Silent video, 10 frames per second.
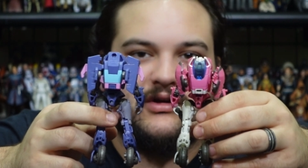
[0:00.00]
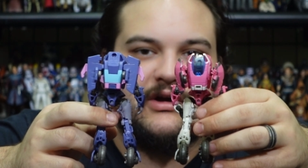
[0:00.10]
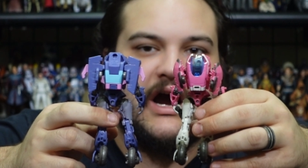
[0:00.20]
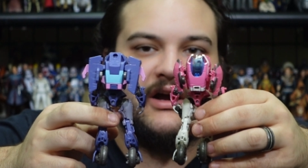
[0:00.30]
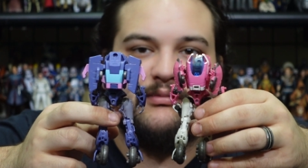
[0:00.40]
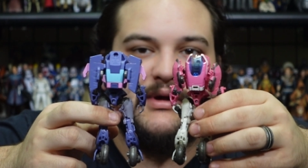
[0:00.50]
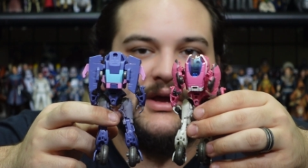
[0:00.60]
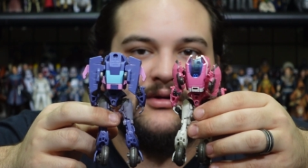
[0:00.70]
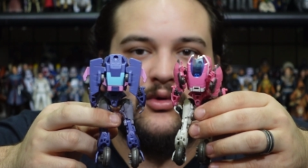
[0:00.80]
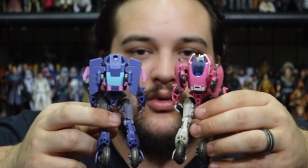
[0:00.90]

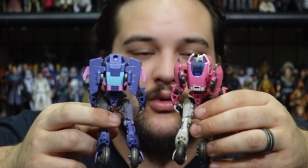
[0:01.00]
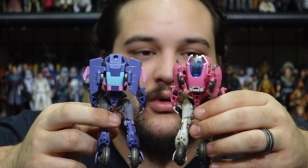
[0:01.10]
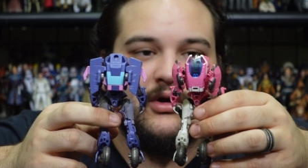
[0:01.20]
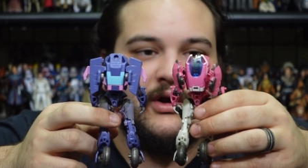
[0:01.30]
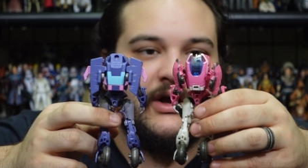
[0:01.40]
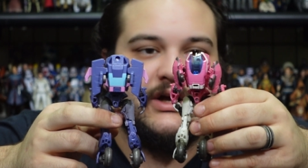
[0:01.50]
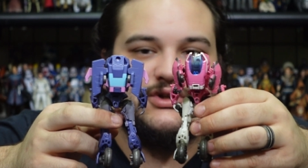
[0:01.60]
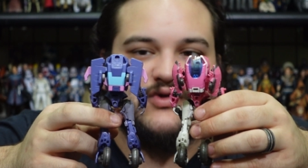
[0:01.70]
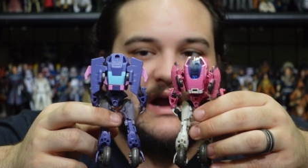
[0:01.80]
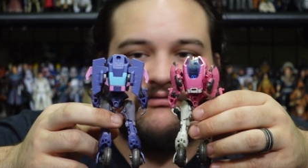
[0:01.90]
cockpit or
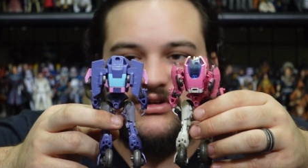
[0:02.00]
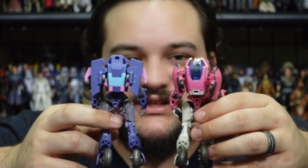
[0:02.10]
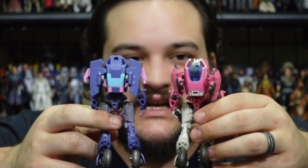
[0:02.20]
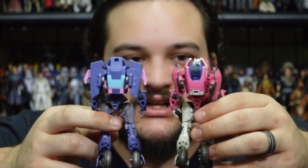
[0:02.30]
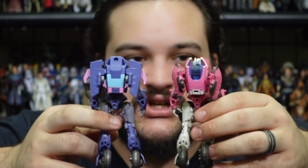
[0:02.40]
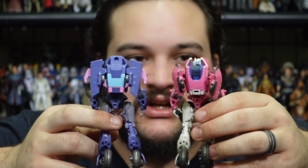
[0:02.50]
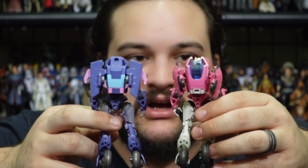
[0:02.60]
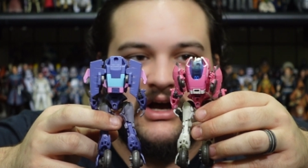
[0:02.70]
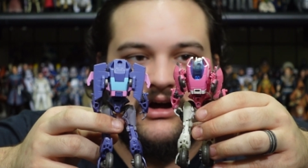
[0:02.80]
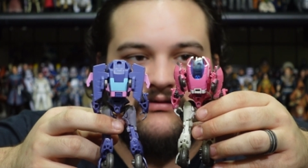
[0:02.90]
driver's section
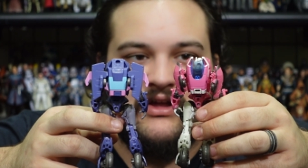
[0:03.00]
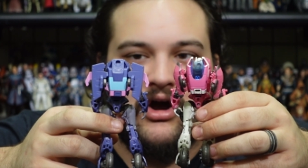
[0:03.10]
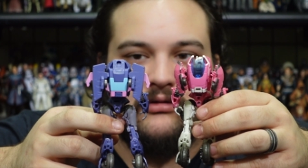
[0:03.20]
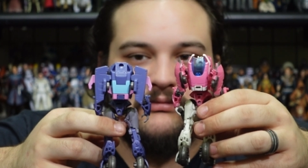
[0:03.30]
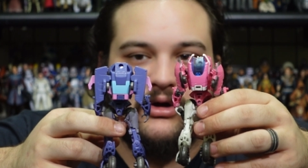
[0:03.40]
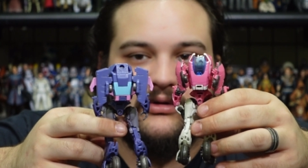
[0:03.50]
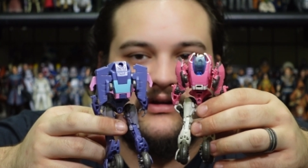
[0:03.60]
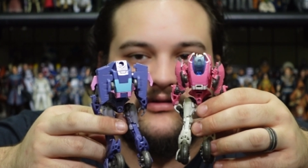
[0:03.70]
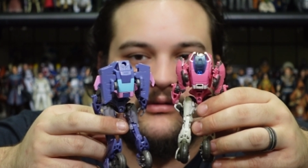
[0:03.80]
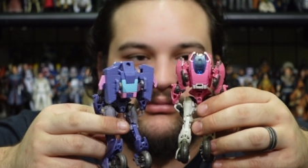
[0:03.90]
of the alt mode
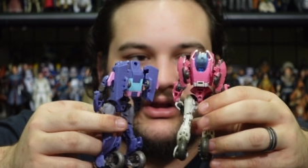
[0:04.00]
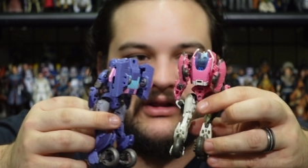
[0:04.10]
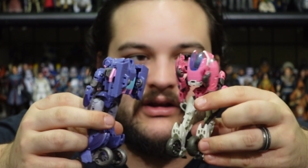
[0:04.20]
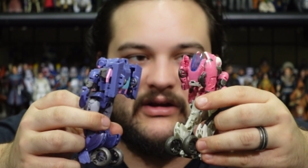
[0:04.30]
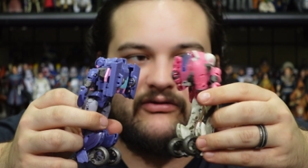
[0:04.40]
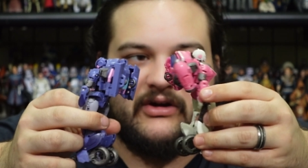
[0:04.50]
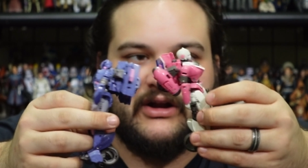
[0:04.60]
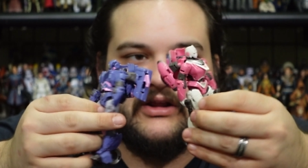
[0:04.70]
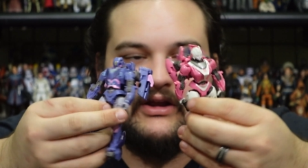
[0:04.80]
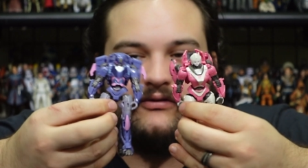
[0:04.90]
is completely
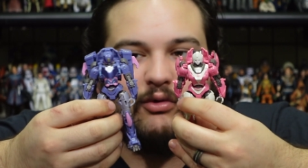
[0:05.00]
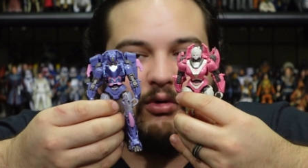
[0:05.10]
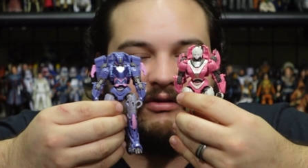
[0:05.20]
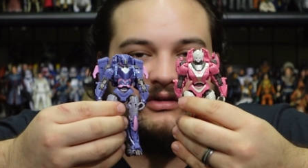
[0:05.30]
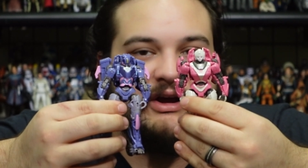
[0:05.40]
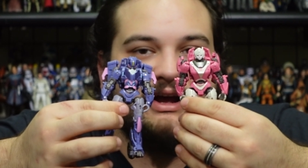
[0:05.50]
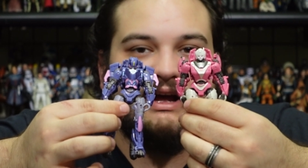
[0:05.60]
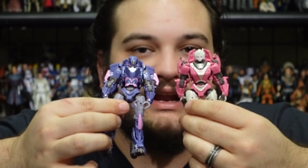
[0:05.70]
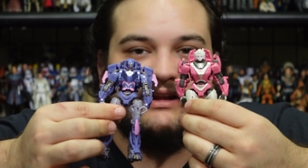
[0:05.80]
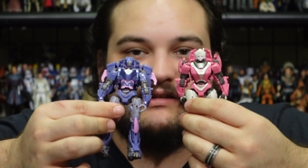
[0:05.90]
different. And then, of course,
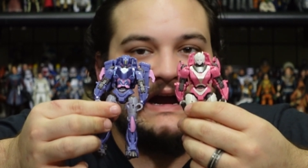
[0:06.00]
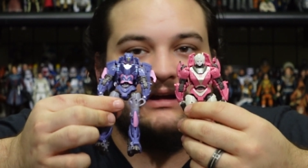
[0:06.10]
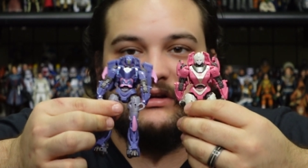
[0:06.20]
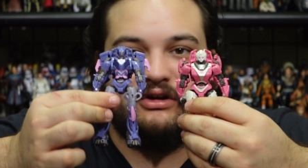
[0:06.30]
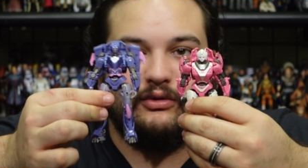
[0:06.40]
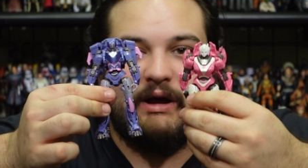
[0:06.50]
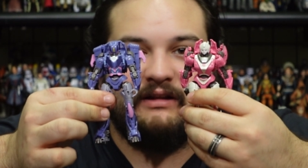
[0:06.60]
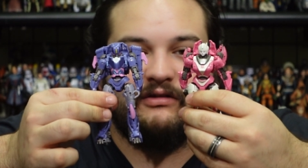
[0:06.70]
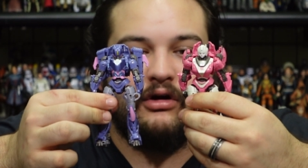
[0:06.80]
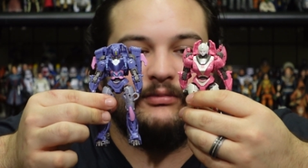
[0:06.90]
an entirely new
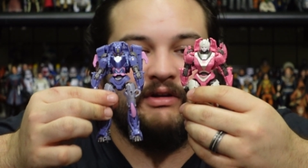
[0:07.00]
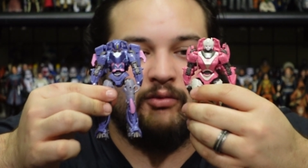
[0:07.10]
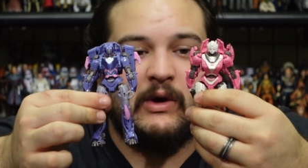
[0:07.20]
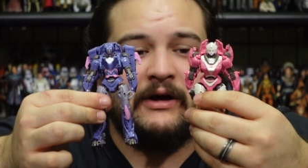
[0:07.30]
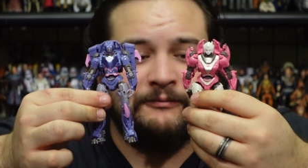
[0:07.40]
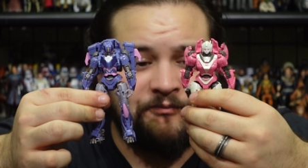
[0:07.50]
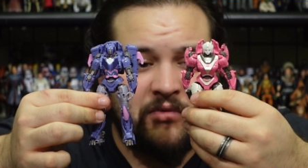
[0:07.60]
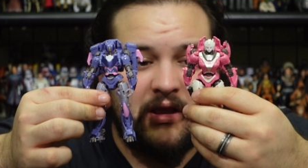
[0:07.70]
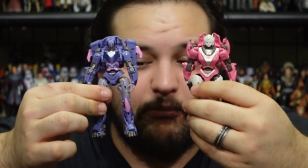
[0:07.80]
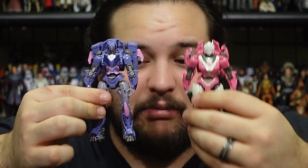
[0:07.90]
head sculpt as well.
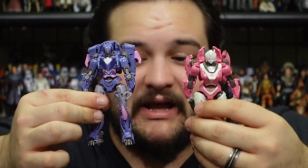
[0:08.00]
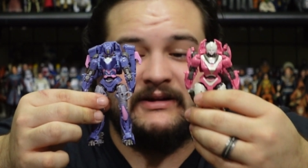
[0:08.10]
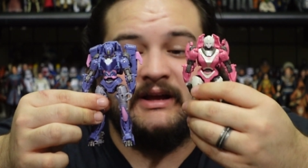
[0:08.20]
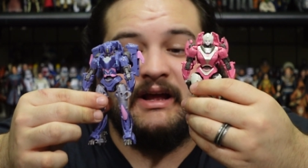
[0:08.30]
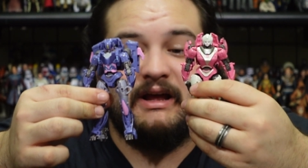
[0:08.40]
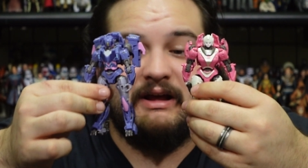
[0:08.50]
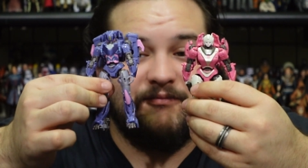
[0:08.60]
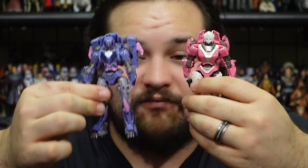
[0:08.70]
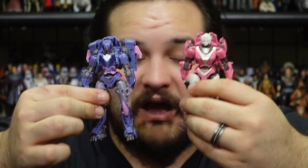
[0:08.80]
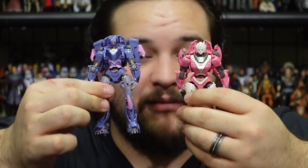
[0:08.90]
But
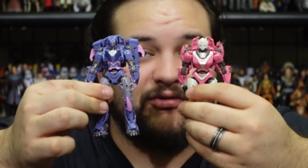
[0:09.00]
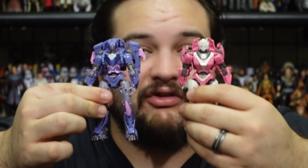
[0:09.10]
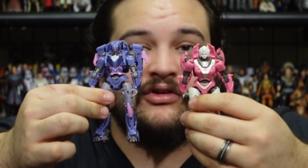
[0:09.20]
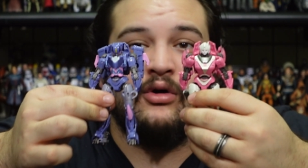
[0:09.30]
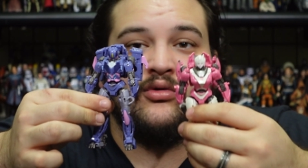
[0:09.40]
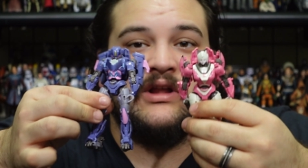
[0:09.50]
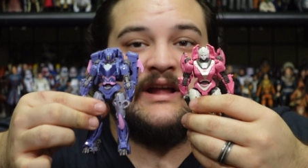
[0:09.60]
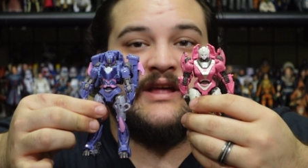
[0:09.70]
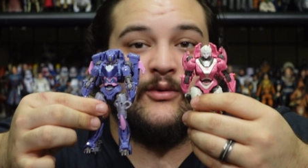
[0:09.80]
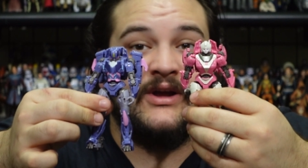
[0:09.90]
I'm so
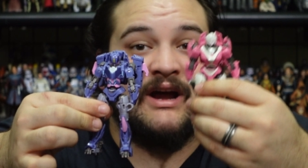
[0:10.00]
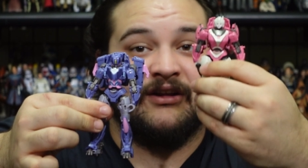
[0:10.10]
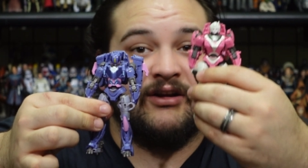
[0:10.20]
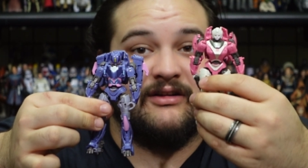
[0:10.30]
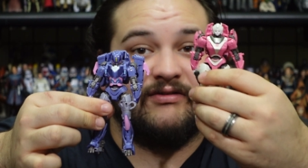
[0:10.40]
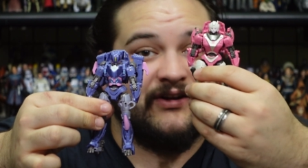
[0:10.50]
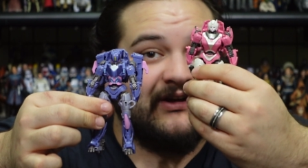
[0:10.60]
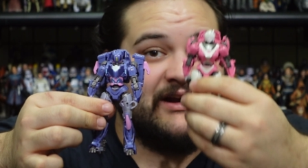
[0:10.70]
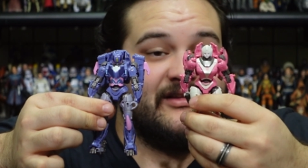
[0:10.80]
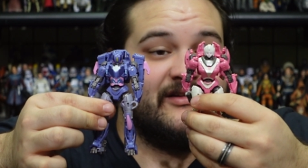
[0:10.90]
glad that we got another
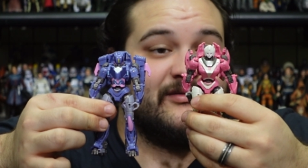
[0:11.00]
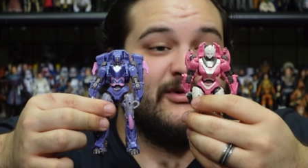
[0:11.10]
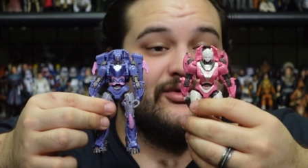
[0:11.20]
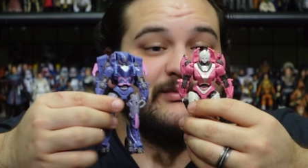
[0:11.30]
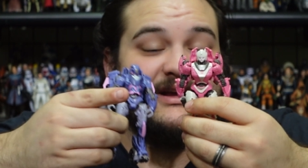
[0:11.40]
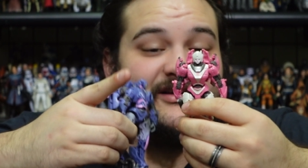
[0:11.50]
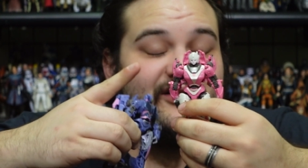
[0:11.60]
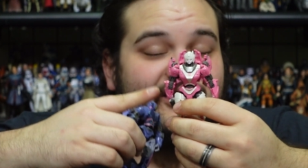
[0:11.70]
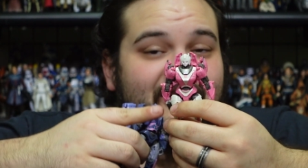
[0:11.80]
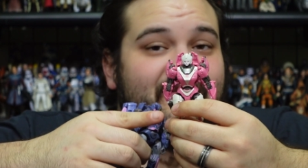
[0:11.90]
figure out of this mold
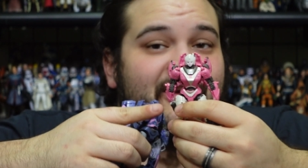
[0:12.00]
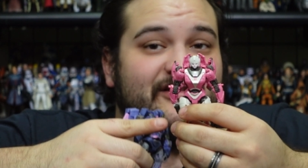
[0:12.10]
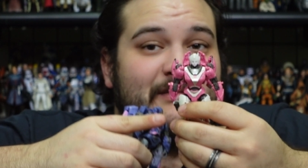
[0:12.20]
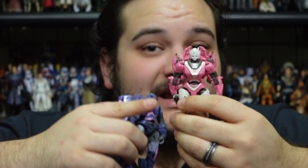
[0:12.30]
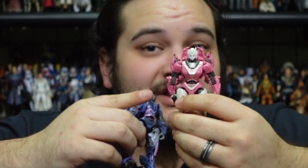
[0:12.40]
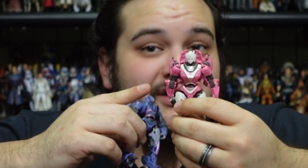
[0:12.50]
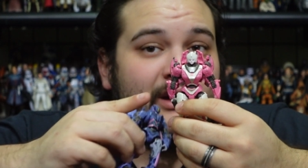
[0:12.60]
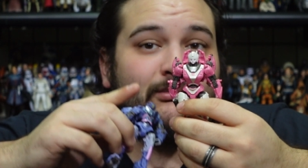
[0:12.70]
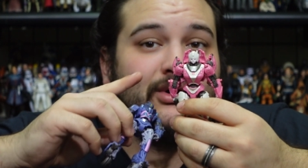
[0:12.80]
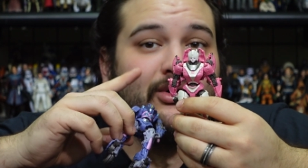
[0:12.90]
because this is my
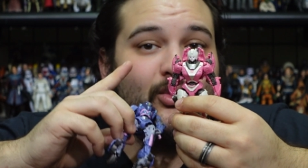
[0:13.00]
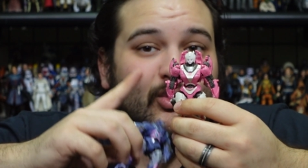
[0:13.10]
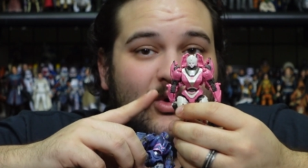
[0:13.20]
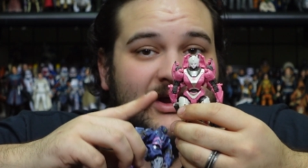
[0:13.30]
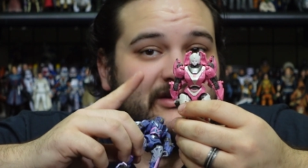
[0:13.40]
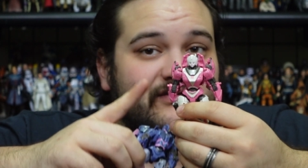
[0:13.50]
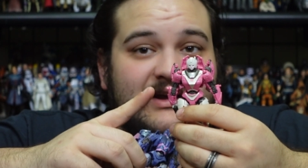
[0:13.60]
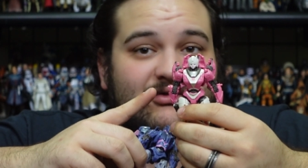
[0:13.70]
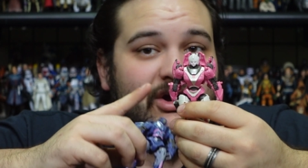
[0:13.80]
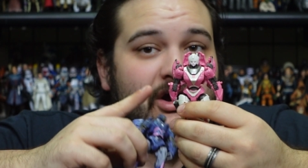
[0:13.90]
number one
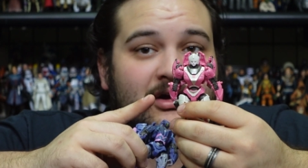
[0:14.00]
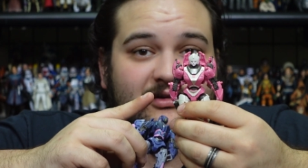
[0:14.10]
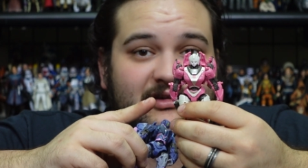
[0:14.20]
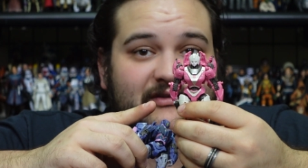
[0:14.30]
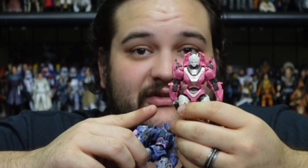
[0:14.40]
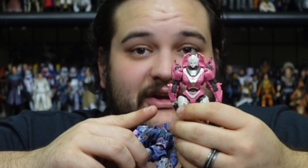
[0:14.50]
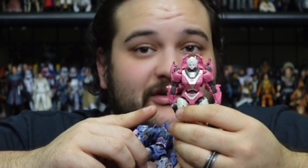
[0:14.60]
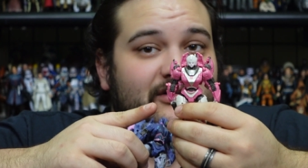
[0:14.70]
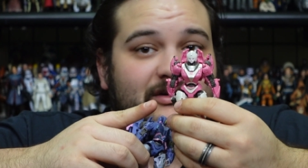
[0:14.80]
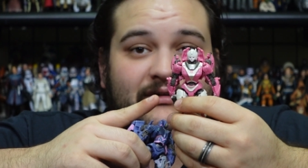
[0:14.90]
favorite RC
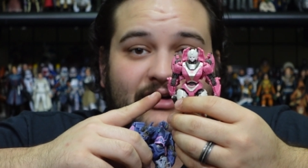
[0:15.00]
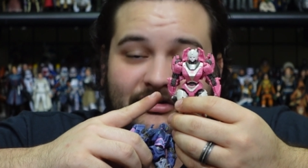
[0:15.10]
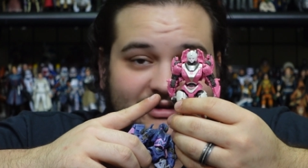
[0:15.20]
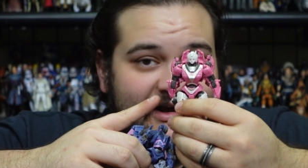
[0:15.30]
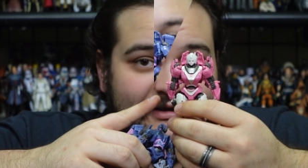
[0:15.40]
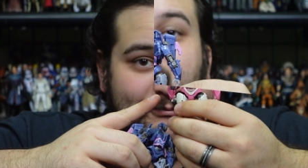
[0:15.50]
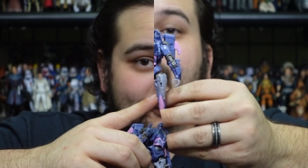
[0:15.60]
figure of all time.